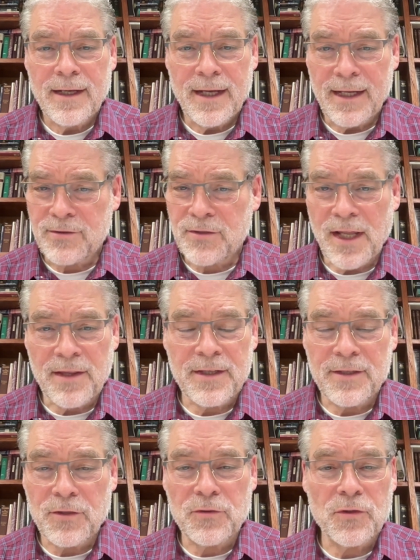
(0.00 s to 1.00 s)
has nothing
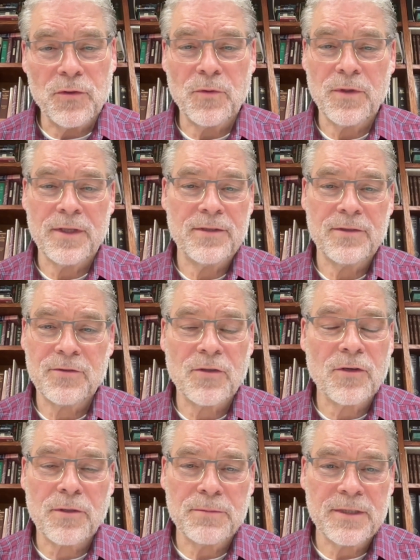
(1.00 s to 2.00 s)
to do with the
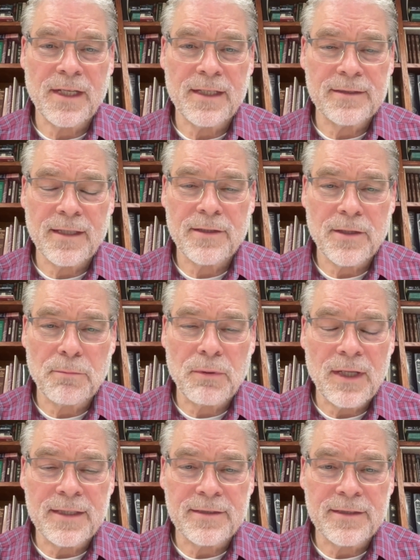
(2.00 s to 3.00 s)
circumstance that they're
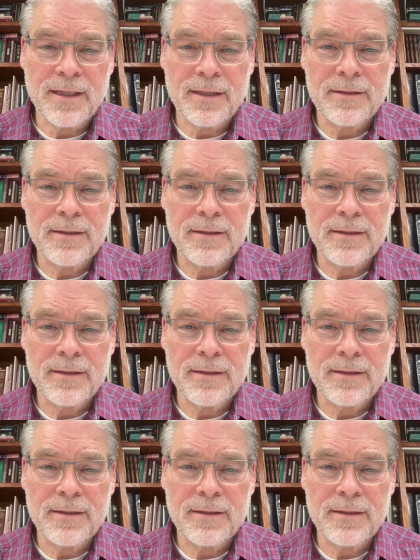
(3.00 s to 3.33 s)
placed in.